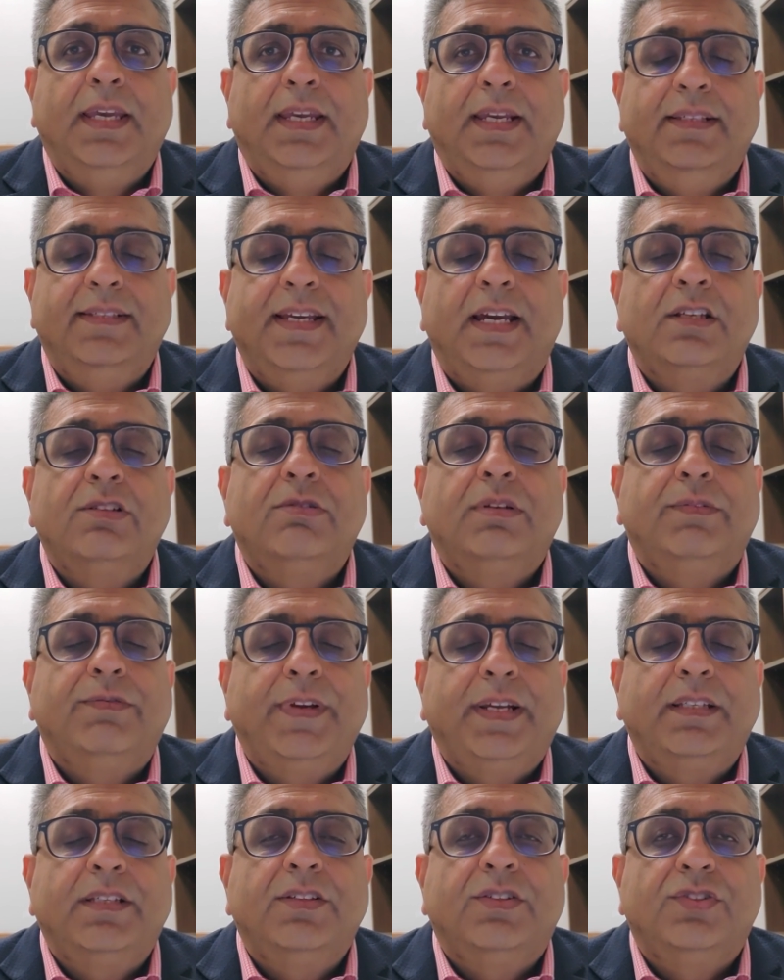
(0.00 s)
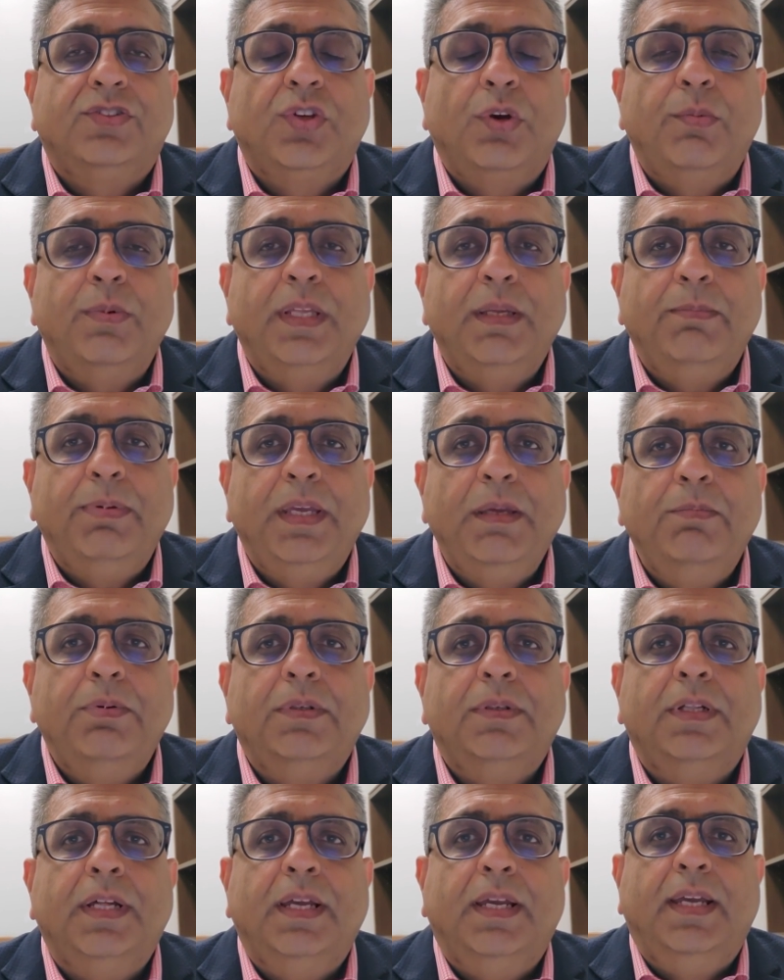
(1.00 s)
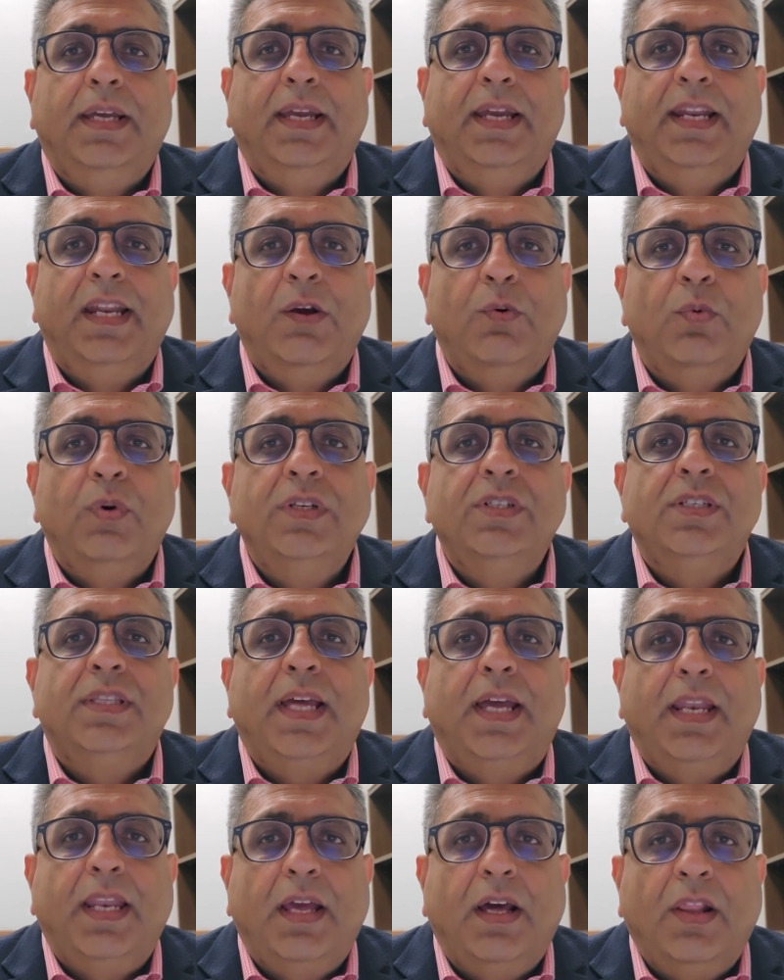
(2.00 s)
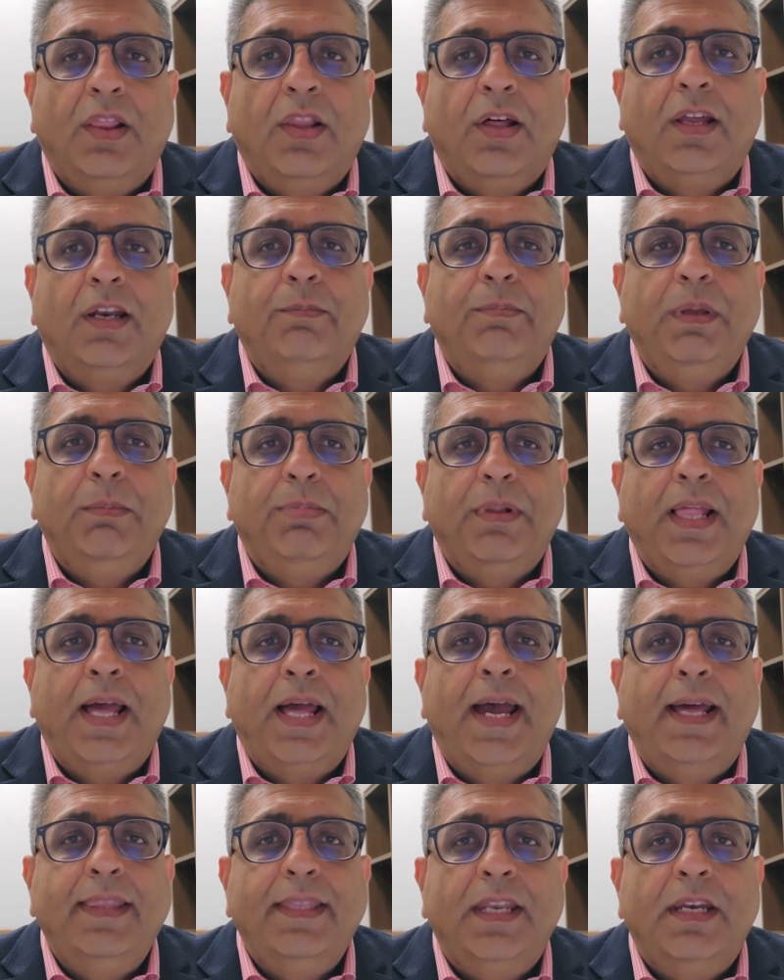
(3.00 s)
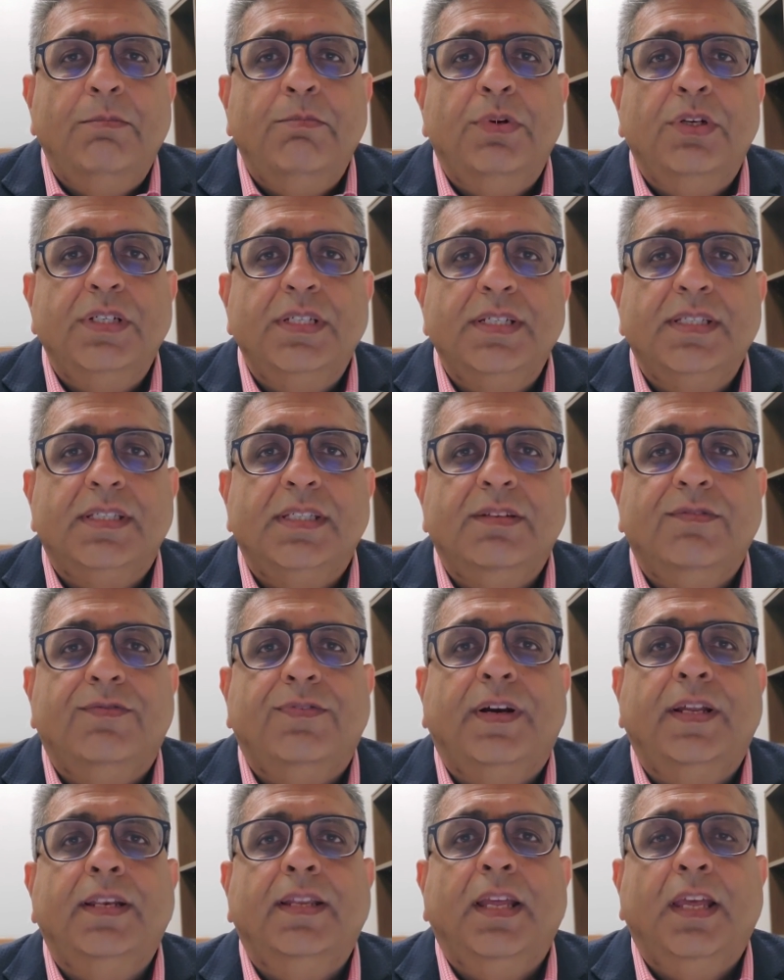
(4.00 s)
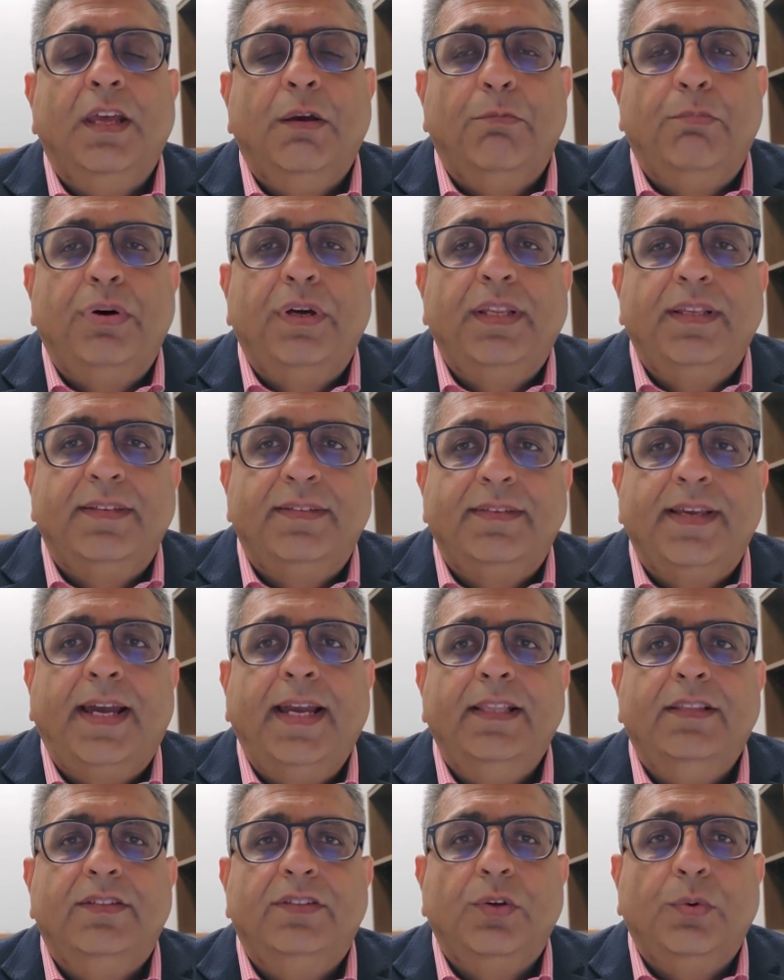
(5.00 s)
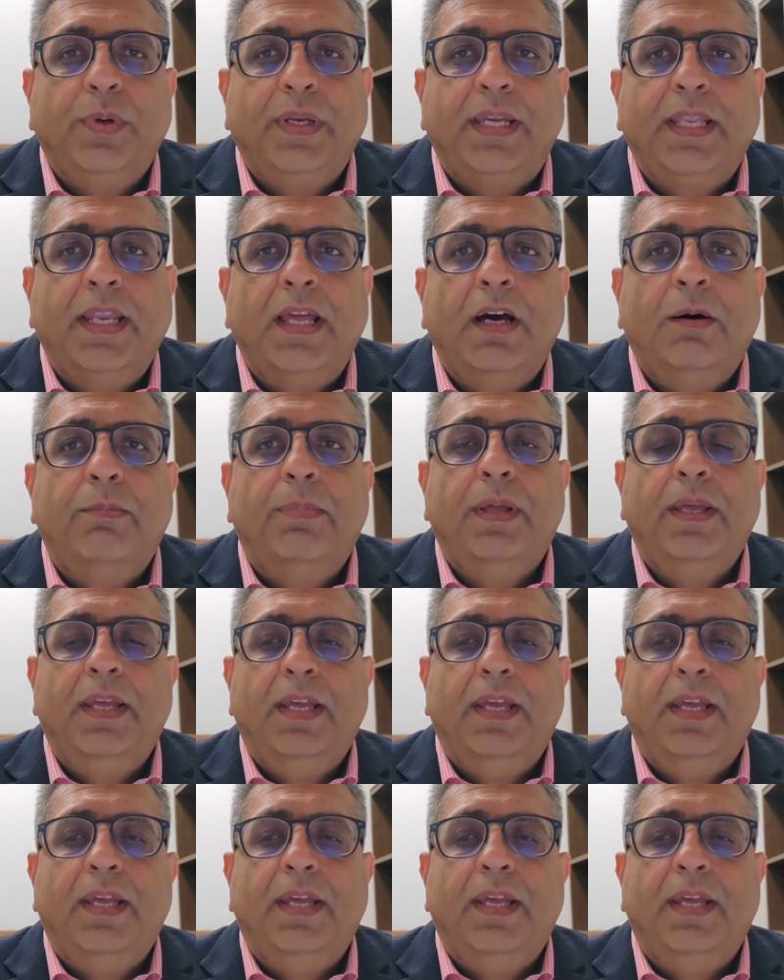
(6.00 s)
It's actually affected so many people. And I wish that a lot of people had that emergency fund put aside so we can help.